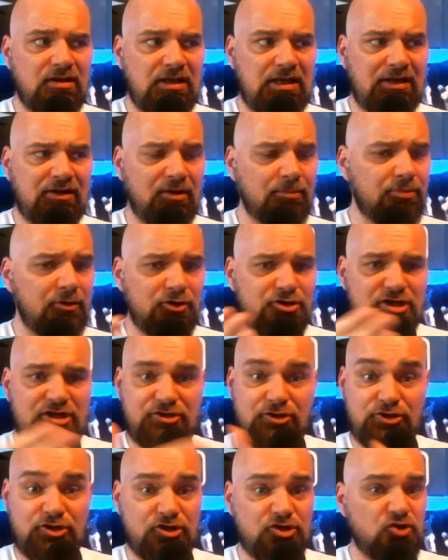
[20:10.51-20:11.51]
The Blue Jays are
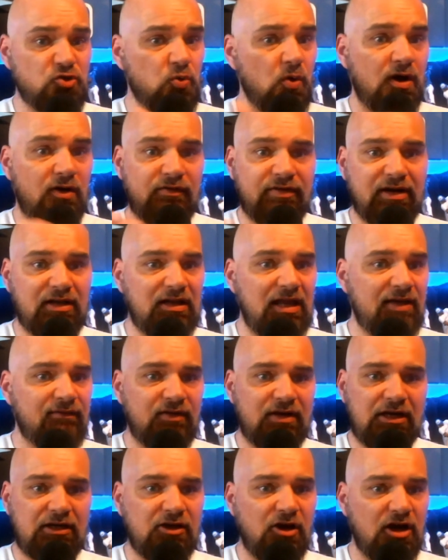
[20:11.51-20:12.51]
just 12-11
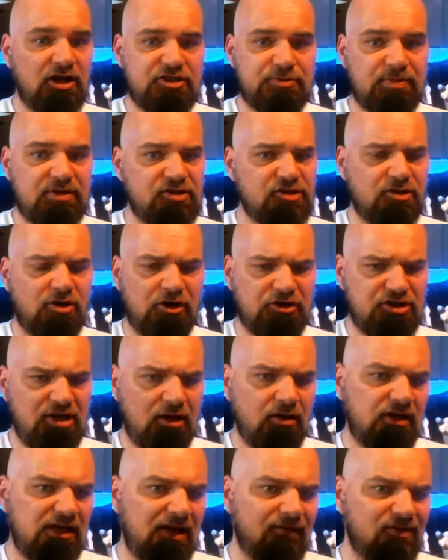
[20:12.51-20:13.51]
in Gausman starts. How
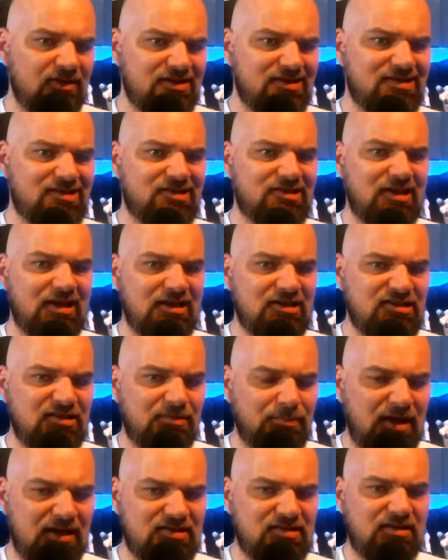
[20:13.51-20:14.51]
can you have the sixth
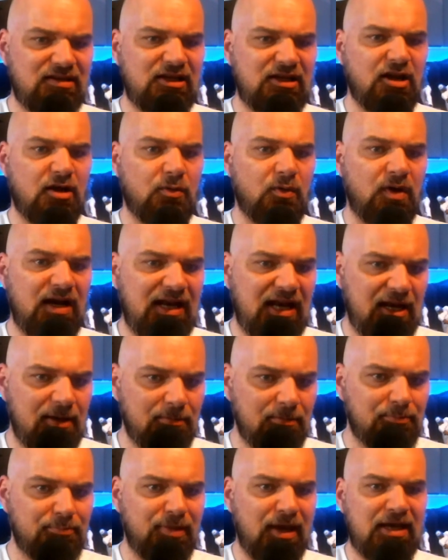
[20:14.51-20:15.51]
best ERA
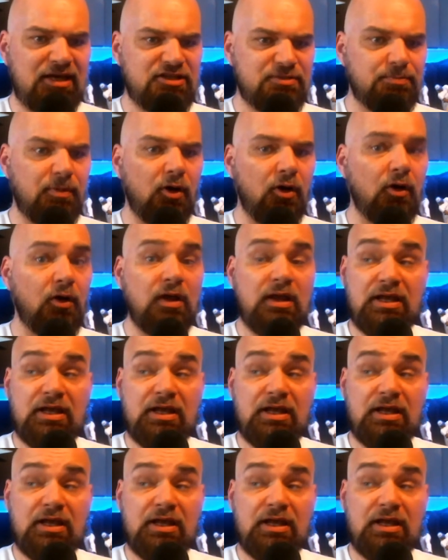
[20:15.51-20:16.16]
in baseball,